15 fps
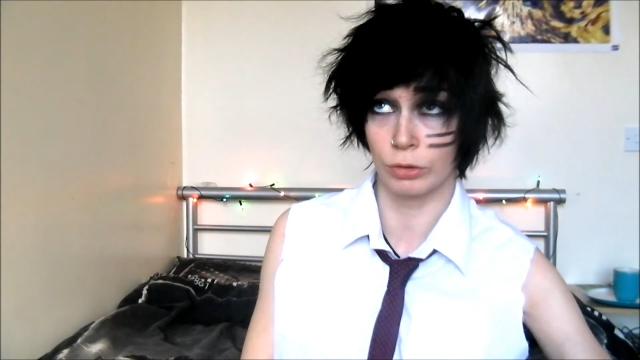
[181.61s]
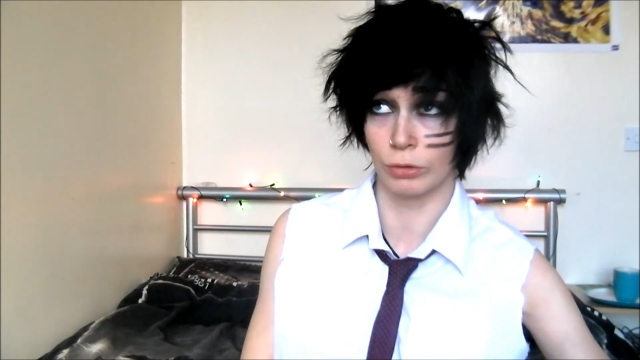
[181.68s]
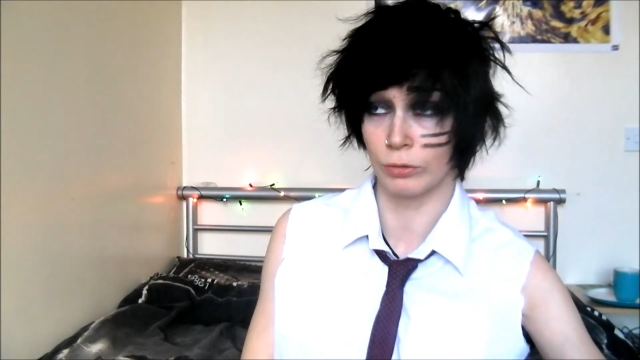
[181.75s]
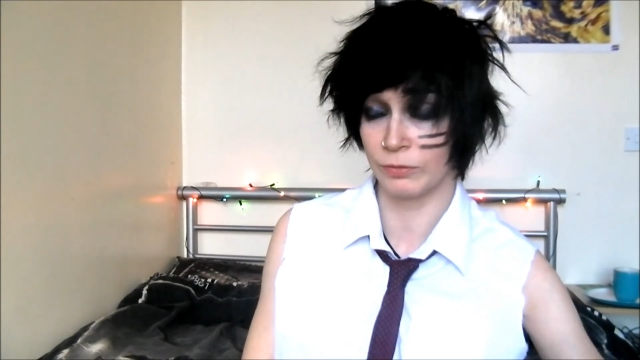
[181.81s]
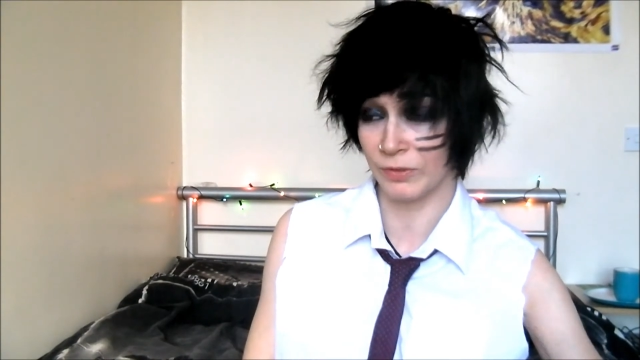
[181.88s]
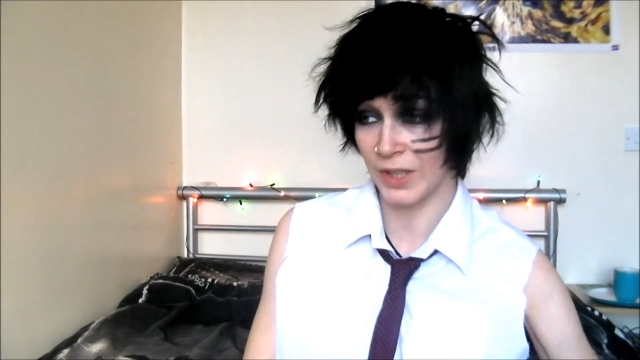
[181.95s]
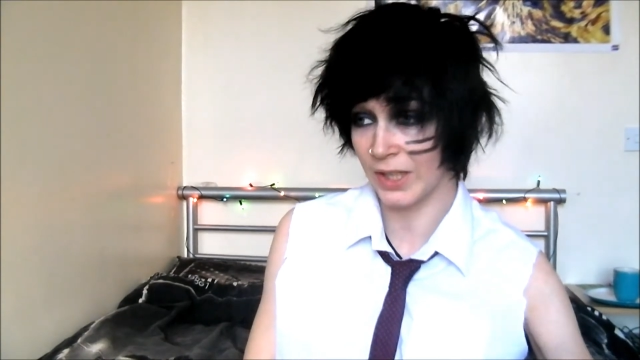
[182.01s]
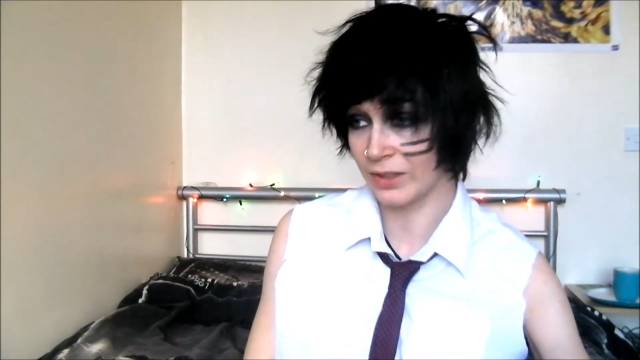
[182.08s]
through
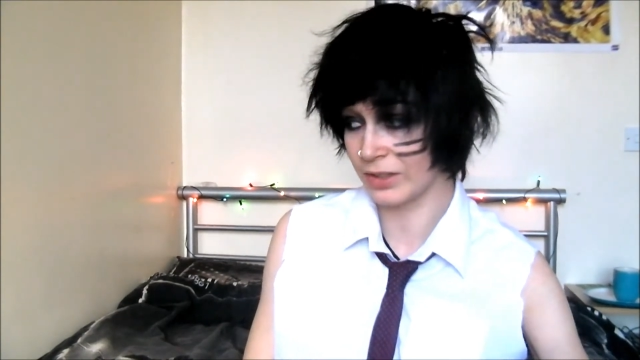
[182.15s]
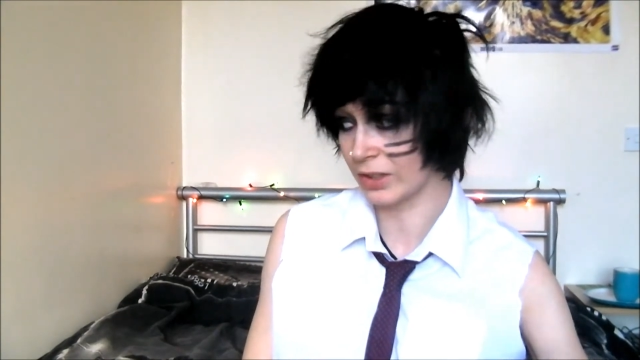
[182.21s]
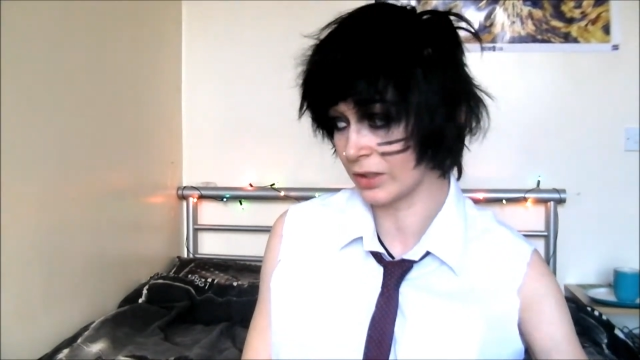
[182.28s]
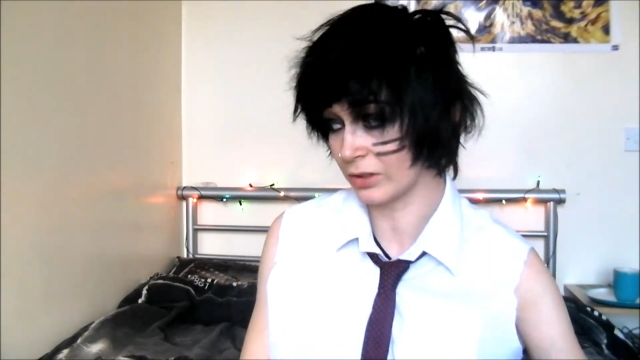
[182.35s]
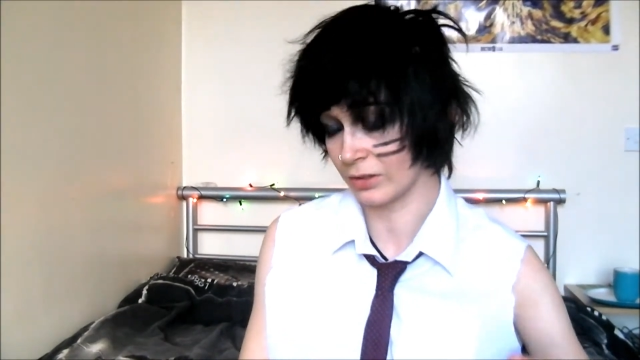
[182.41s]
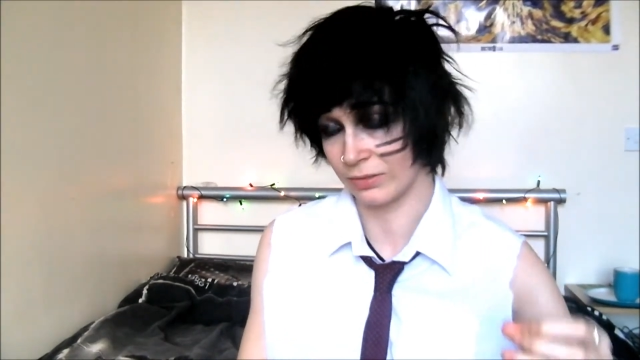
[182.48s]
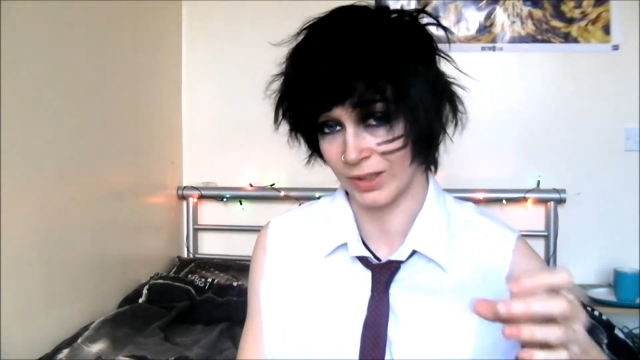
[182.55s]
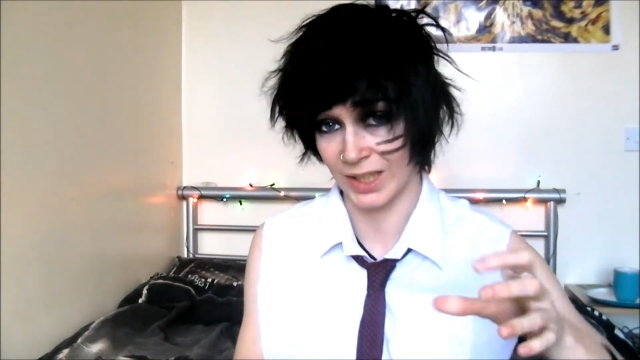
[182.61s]

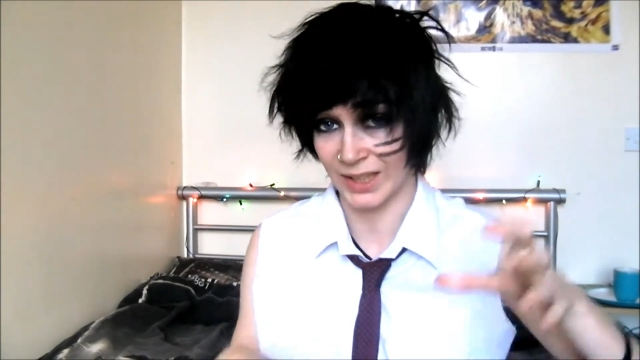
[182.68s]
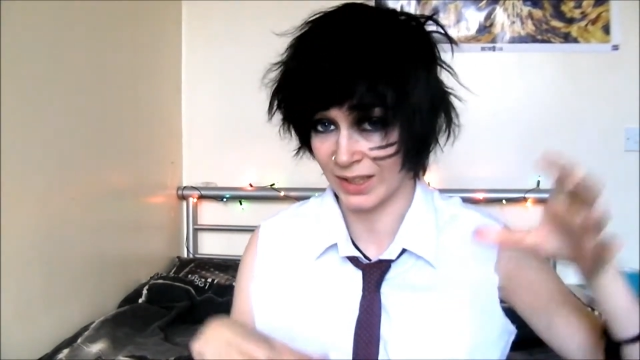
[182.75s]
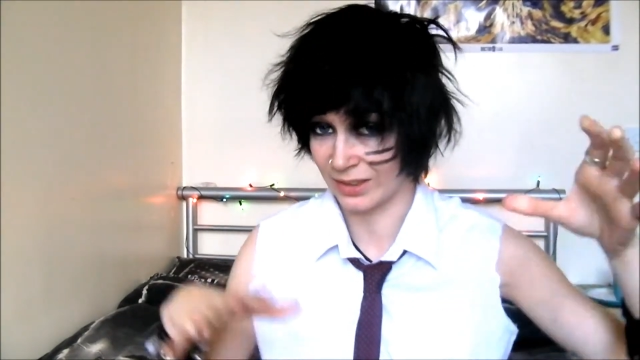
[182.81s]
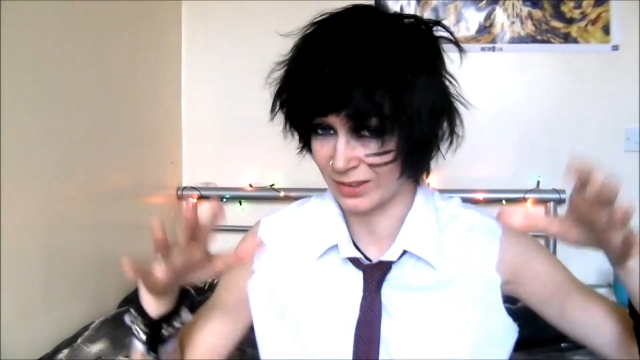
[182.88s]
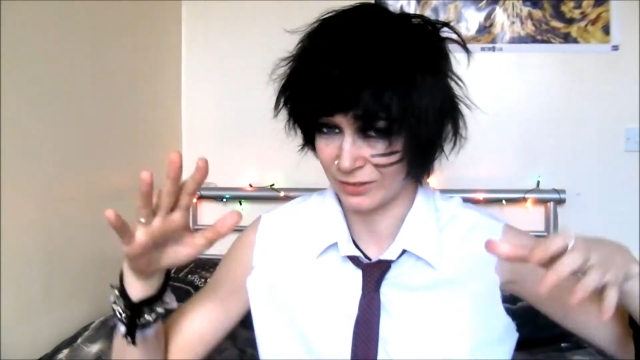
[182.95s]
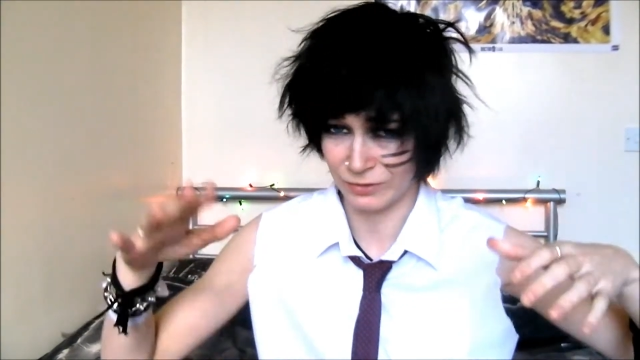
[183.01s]
phases of liking